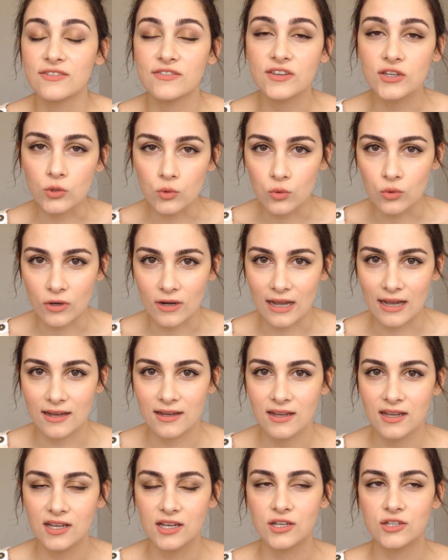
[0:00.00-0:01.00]
figura.
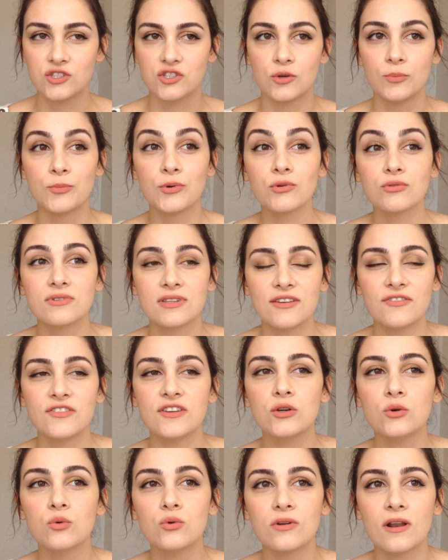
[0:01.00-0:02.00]
So brutta
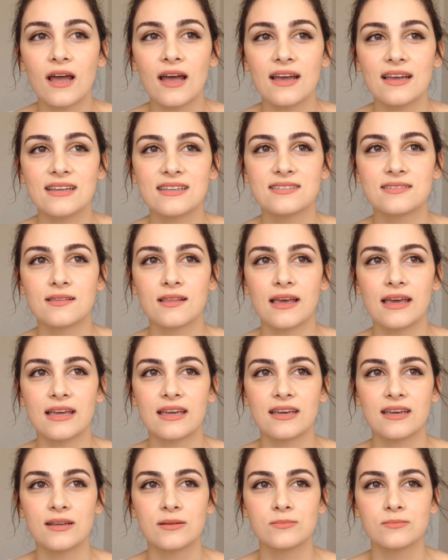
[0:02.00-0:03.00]
figura is
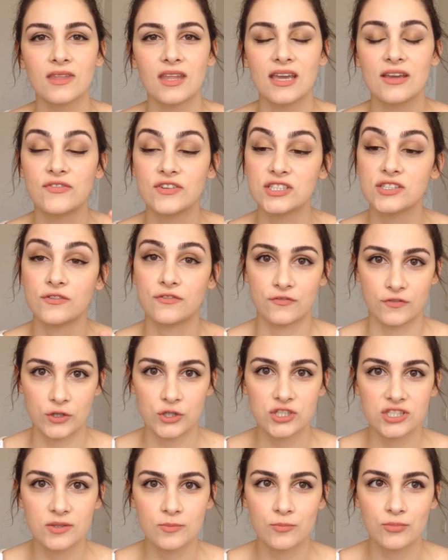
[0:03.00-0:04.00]
like, if it's a
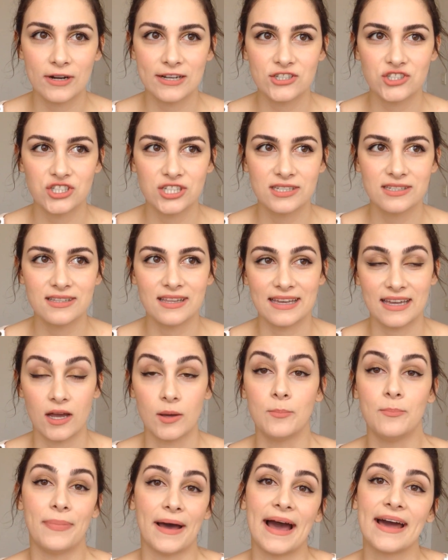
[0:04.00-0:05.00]
first impression, like a
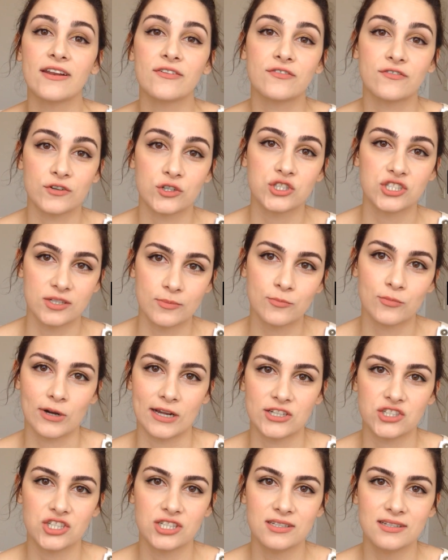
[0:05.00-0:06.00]
bad first
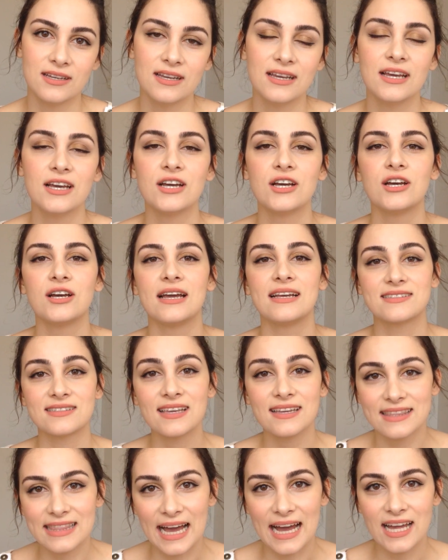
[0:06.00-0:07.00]
impression, it's
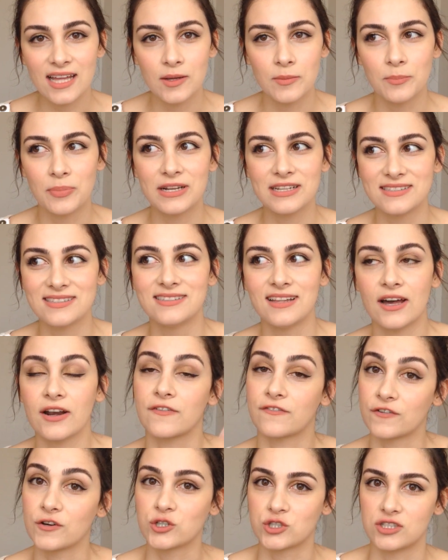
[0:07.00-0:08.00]
like that, but it's not a
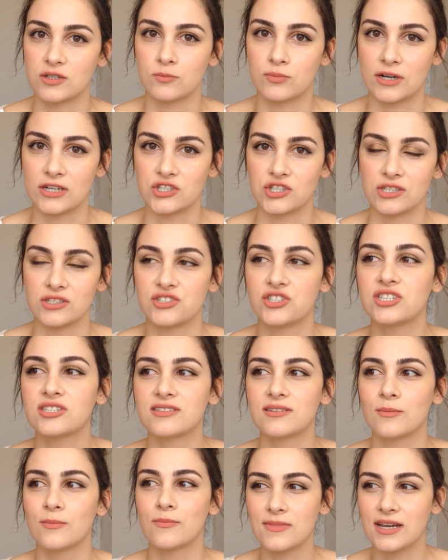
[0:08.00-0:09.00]
first impression. It's
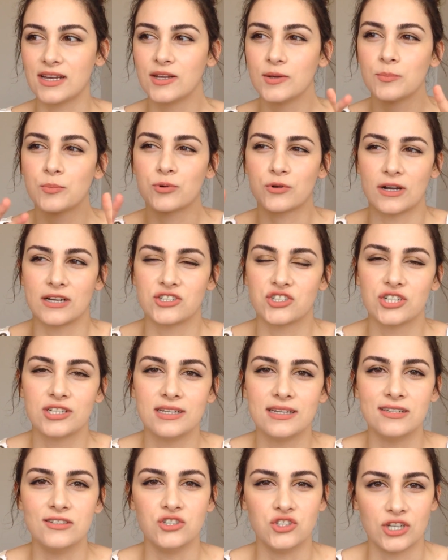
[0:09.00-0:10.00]
just an impression
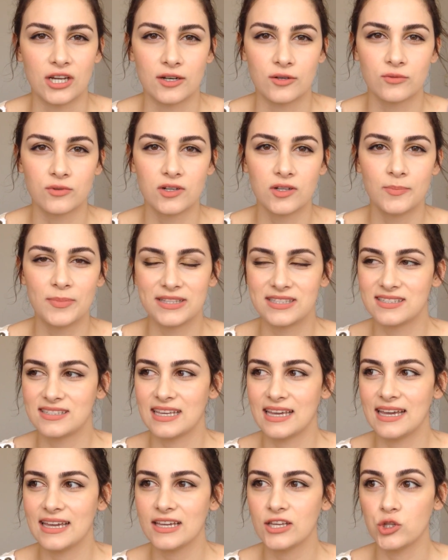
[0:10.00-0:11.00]
in general, but
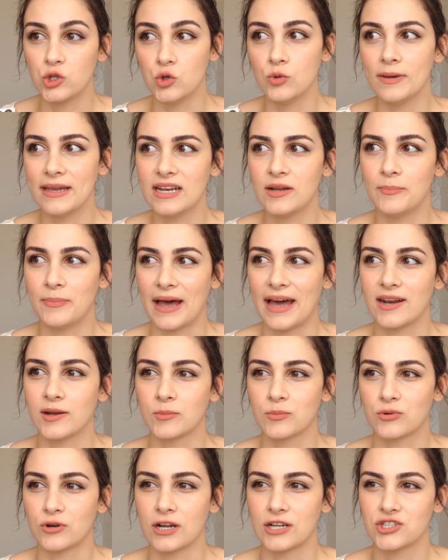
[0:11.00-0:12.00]
saying you made a bad
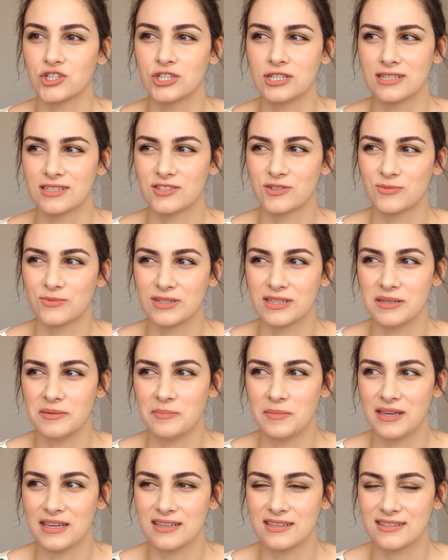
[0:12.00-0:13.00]
impression doesn't really
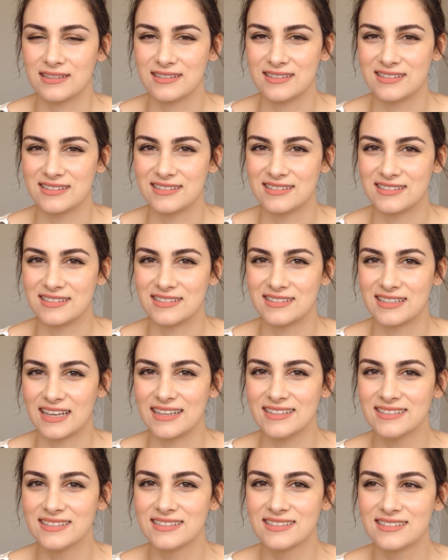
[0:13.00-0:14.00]
make
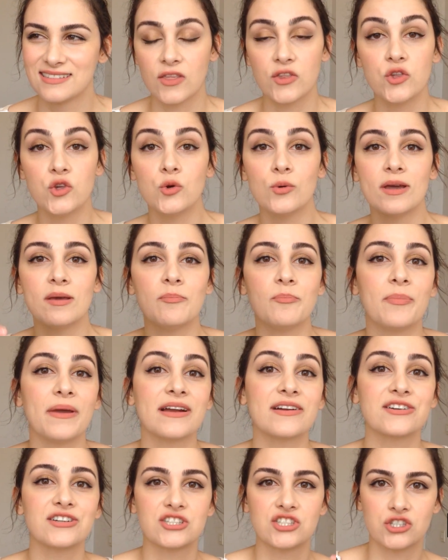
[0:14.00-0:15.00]
sense. You
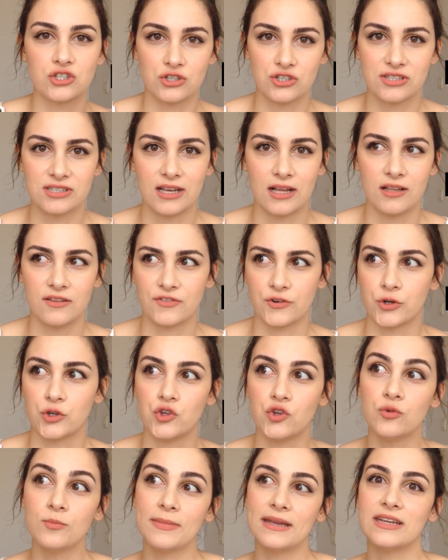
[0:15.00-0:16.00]
embarrassed yourself or
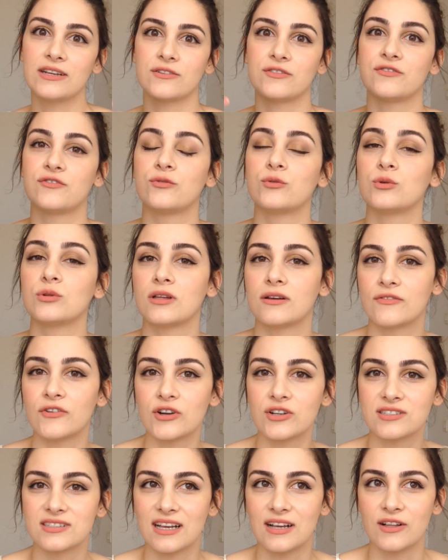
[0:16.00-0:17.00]
you made a fool of
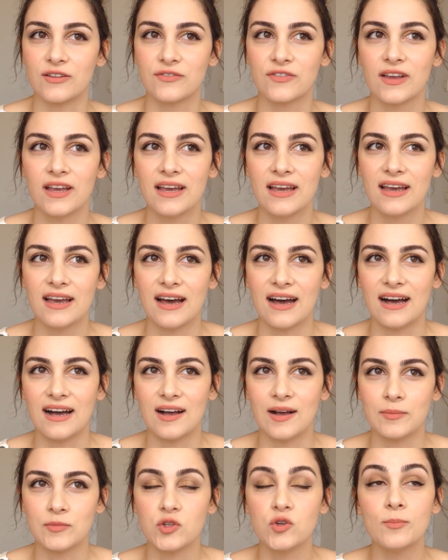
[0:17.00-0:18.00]
yourself.
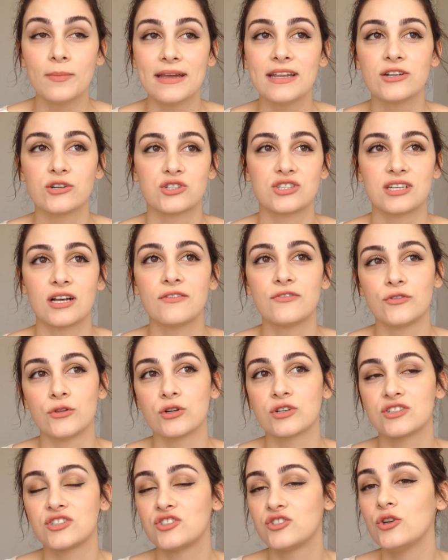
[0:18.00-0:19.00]
You made yourself
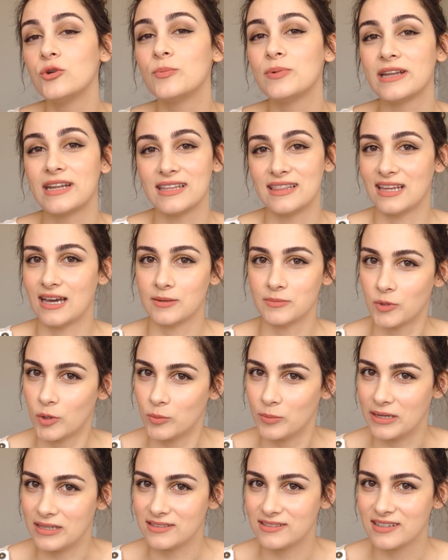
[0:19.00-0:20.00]
look stupid in that
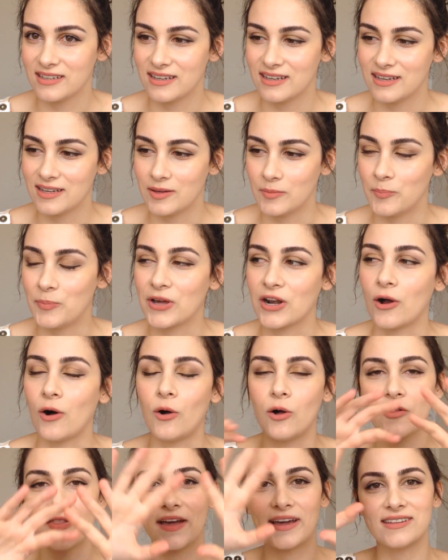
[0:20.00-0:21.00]
moment. But
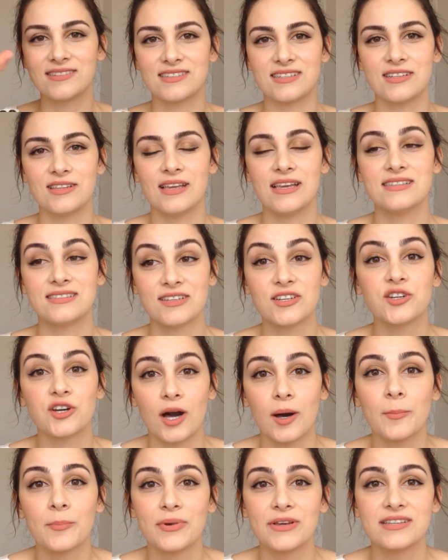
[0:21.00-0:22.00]
all that is
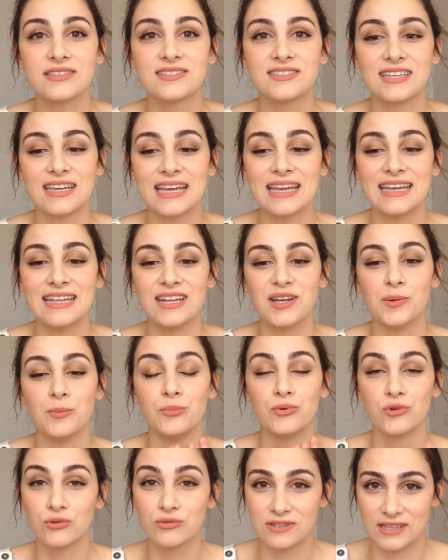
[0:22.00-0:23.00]
encompassed in
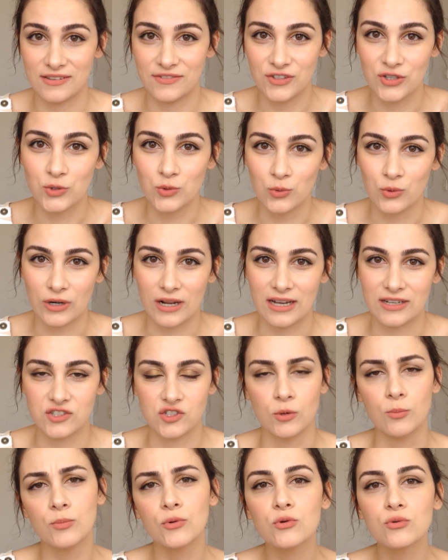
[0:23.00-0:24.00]
brutta figura.
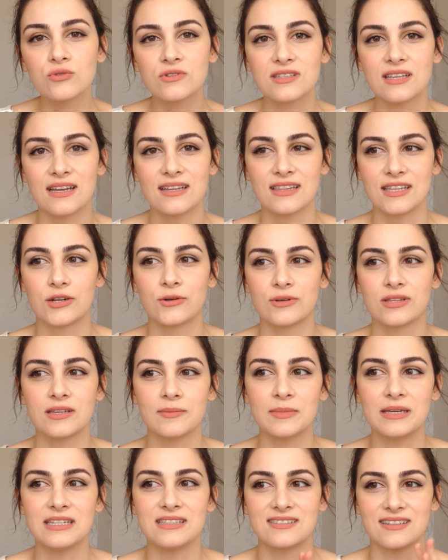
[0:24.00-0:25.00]
So brutta literally
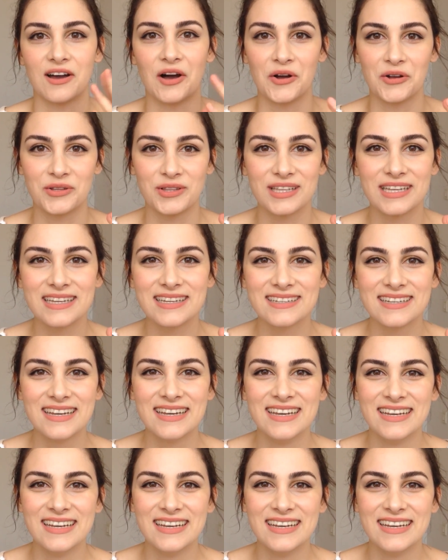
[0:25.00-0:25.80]
means ugly